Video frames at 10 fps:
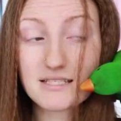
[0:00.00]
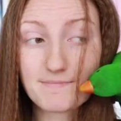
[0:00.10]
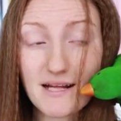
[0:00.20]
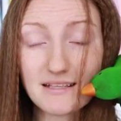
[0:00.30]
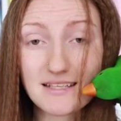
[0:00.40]
This
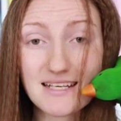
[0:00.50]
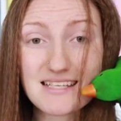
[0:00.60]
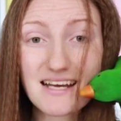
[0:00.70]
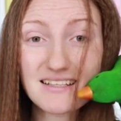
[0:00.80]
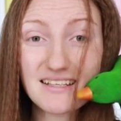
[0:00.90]
palette
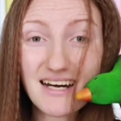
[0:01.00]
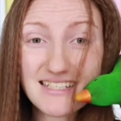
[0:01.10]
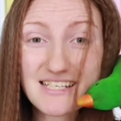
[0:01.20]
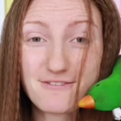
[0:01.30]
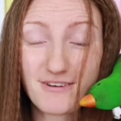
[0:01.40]
is
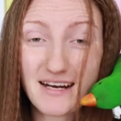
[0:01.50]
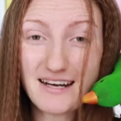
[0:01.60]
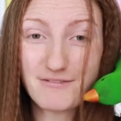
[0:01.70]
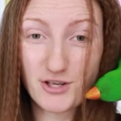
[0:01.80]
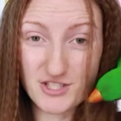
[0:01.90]

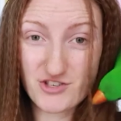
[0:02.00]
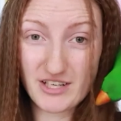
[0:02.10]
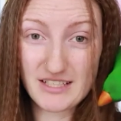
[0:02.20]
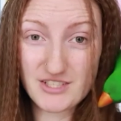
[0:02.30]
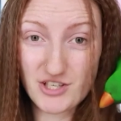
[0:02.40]
95
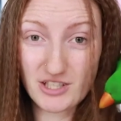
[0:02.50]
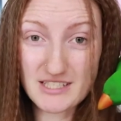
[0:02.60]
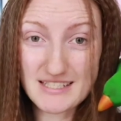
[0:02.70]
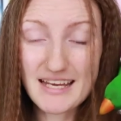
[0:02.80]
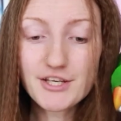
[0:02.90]
Australian
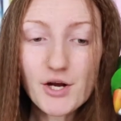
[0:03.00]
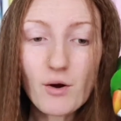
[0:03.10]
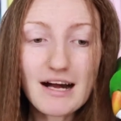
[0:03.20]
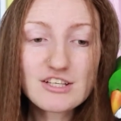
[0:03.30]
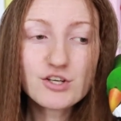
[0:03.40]
dollars. You
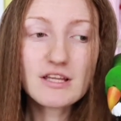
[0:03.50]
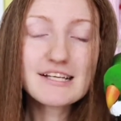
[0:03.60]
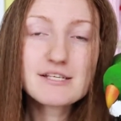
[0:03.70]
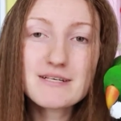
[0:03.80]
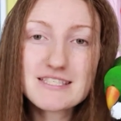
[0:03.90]
know, I don't
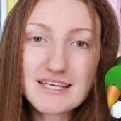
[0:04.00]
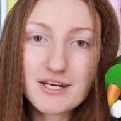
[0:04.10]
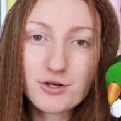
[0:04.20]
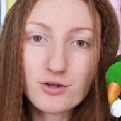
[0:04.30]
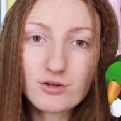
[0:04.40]
like to be
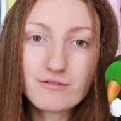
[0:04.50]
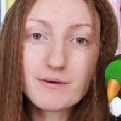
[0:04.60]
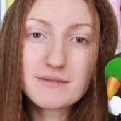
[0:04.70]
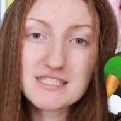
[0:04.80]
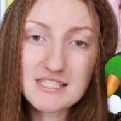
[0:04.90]
cynical
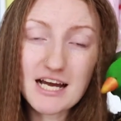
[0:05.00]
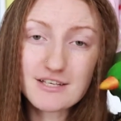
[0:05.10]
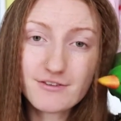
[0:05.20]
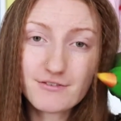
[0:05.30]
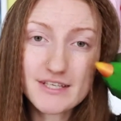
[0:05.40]
from the
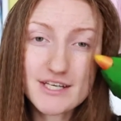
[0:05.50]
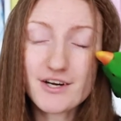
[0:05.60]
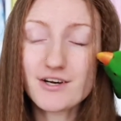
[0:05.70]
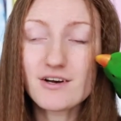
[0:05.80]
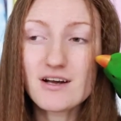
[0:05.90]
start of the
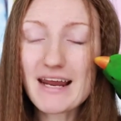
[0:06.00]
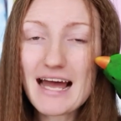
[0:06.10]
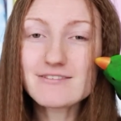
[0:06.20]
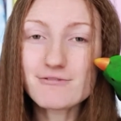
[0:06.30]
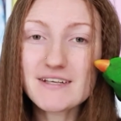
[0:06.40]
video, but I
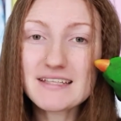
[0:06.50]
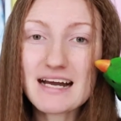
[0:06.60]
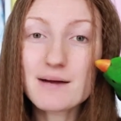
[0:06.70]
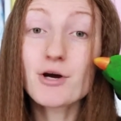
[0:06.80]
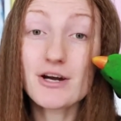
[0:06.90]
have a
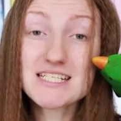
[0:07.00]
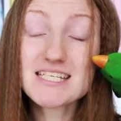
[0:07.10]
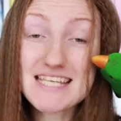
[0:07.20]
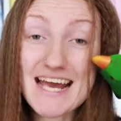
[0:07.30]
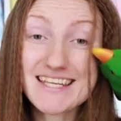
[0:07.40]
feeling I'm going to
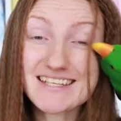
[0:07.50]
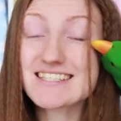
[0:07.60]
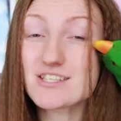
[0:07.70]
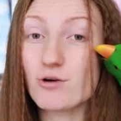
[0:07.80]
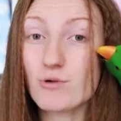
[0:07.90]
say that
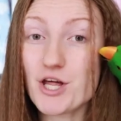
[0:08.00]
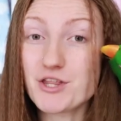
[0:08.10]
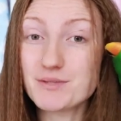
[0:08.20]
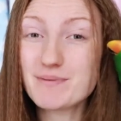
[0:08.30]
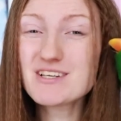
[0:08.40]
it's not
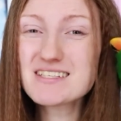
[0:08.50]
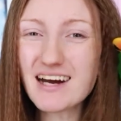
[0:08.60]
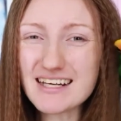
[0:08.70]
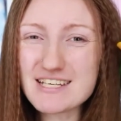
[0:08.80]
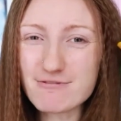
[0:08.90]
worth it, because
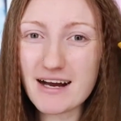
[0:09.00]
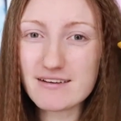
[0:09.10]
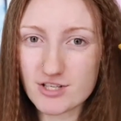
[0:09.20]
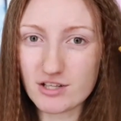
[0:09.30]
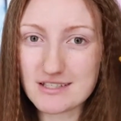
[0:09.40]

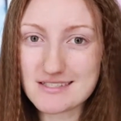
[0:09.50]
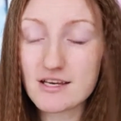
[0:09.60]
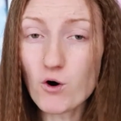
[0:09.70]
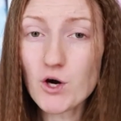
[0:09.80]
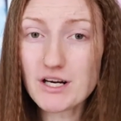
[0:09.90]
$95
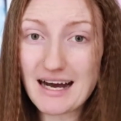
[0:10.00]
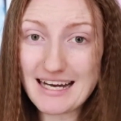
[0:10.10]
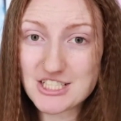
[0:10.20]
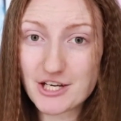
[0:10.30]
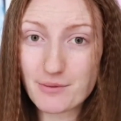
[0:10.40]
for an
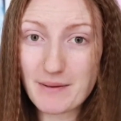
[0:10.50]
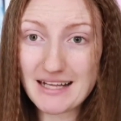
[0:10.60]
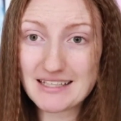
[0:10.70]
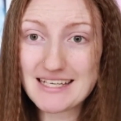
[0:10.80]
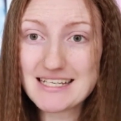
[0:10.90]
eyeshadow
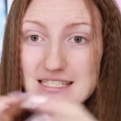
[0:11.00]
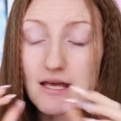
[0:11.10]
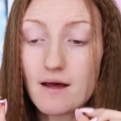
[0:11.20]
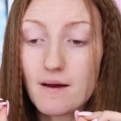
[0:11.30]
palette is